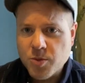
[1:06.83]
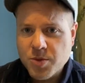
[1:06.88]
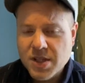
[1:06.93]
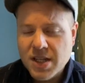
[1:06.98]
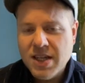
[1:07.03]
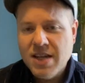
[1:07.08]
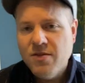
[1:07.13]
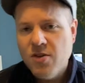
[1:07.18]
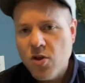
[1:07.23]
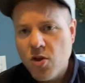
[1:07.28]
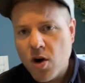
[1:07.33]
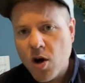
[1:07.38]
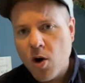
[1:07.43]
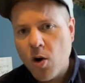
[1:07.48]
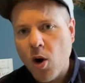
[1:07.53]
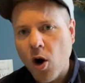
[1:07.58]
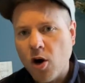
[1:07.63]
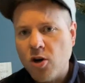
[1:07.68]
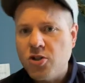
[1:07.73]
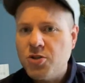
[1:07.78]
And even though
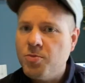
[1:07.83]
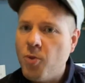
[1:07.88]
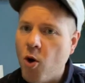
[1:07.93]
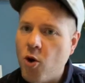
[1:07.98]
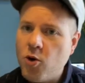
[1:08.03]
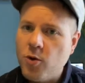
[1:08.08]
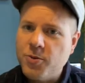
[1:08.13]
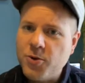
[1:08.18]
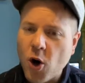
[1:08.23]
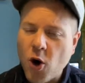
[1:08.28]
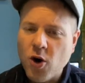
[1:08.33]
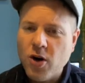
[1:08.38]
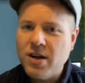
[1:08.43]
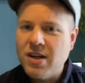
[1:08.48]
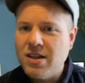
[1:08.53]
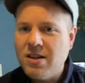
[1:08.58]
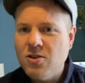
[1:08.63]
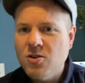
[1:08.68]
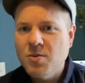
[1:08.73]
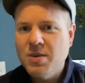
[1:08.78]
our small groups are in a
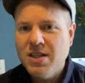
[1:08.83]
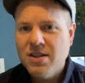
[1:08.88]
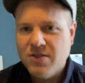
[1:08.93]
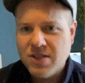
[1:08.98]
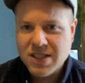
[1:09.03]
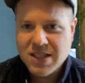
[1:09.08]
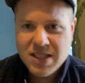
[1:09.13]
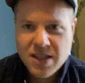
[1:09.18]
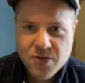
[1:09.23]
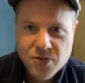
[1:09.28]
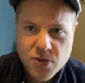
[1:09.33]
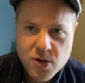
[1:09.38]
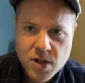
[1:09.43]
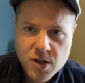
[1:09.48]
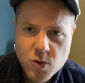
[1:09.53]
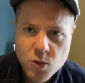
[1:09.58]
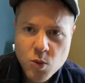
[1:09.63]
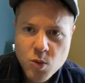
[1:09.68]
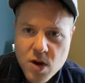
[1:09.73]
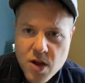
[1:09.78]
little bit of a different
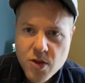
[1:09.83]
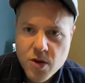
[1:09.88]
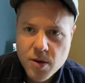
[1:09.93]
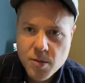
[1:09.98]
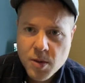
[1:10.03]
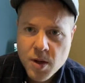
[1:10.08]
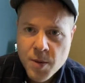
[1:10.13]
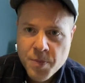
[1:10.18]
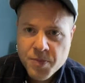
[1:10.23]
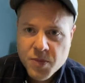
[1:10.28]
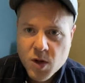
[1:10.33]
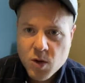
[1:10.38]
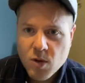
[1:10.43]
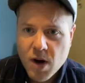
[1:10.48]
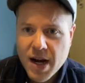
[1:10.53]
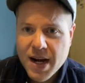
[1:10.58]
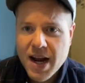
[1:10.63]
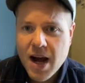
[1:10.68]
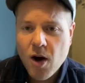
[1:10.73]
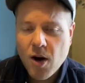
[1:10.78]
rhythm
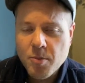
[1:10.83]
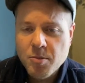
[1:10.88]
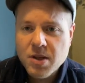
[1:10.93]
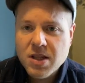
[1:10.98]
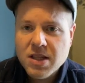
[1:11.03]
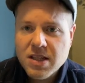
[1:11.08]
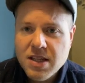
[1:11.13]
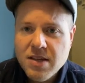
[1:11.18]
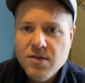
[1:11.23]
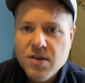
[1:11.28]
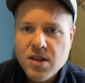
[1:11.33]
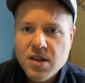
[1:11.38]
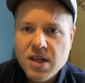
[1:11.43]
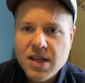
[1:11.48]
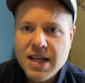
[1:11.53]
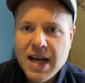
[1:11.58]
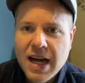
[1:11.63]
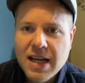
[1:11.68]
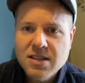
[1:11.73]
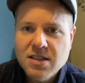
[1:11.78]
right now, I'm believing that
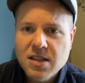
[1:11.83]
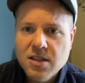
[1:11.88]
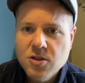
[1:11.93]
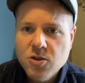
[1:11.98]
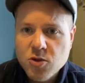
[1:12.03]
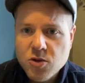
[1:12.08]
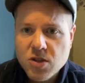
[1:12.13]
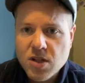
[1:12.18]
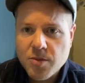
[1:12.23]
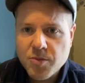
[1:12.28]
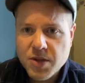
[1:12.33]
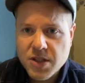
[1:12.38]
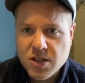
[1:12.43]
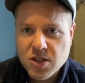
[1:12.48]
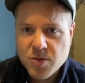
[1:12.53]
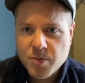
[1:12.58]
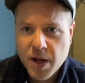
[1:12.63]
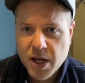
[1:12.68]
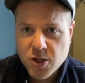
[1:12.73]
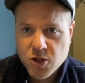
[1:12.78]
God's going to do something
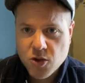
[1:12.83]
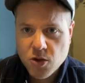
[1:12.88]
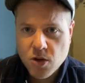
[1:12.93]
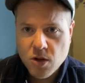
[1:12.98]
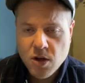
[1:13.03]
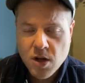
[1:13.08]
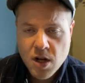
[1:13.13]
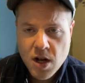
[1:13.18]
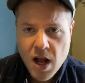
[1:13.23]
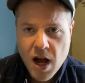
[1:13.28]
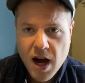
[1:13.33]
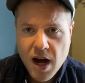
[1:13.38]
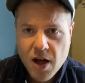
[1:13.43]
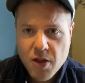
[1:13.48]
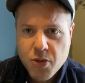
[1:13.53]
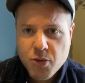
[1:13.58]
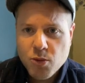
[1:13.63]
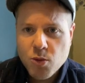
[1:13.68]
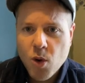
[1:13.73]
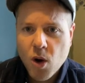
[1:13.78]
special
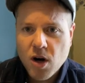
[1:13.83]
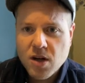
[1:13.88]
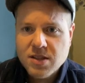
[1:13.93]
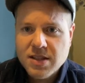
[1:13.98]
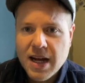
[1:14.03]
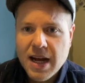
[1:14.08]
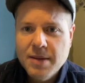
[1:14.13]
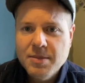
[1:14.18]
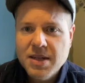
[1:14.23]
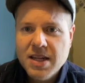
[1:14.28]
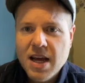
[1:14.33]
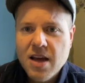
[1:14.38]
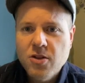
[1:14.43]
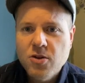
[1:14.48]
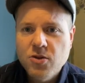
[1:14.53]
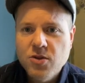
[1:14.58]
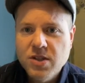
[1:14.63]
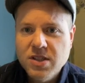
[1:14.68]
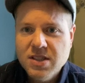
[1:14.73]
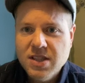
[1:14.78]
through our time together
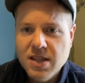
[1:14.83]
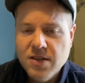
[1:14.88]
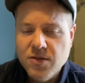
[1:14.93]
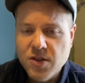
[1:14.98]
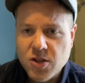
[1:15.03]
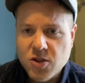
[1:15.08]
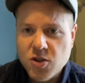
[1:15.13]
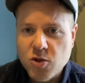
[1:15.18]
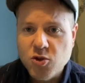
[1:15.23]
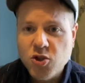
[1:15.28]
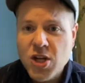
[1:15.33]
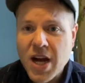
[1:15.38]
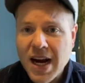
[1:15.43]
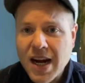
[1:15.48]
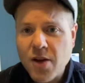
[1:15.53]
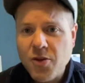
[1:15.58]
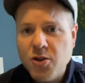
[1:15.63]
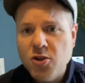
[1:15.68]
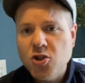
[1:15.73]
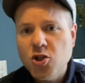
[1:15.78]
this evening. So check
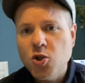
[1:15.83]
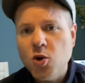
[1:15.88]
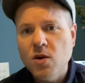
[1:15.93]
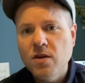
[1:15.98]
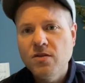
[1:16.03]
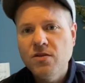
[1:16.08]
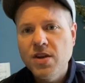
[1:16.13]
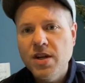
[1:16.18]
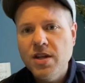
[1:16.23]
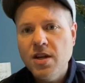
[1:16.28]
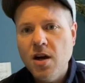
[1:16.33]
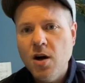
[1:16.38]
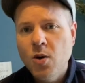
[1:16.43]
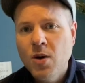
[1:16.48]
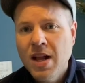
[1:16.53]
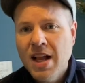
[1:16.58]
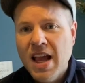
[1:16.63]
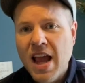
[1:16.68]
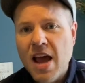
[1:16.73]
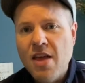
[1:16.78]
out this short video
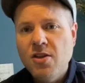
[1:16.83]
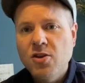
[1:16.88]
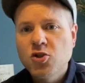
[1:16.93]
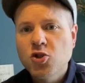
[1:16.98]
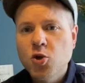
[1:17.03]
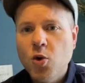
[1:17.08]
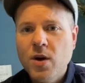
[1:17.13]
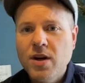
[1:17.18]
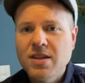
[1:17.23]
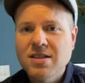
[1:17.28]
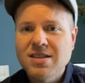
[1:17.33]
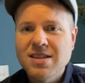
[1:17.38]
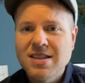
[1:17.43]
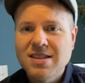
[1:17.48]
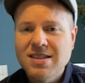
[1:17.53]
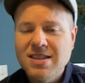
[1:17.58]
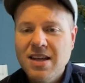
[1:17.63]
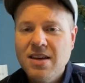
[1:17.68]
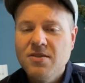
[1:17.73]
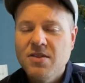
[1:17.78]
and then join us
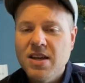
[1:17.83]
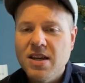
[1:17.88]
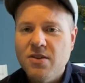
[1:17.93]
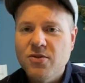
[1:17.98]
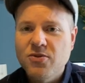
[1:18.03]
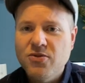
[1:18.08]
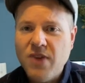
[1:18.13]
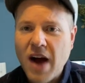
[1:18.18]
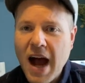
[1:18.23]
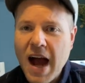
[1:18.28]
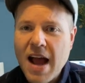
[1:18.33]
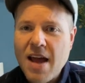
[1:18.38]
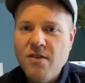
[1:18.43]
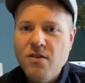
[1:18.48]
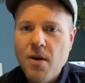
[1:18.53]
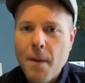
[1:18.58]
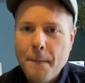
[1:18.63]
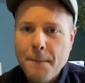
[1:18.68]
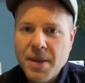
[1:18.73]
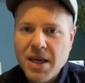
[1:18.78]
this evening,
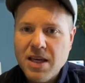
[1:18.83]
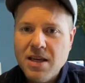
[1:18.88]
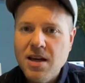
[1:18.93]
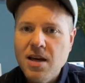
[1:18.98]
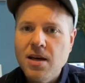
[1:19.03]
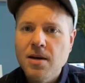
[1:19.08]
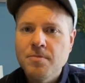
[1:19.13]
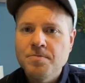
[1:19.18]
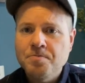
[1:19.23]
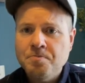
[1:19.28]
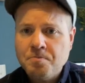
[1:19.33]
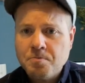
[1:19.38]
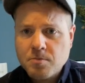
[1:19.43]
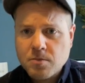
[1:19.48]
5 p.m.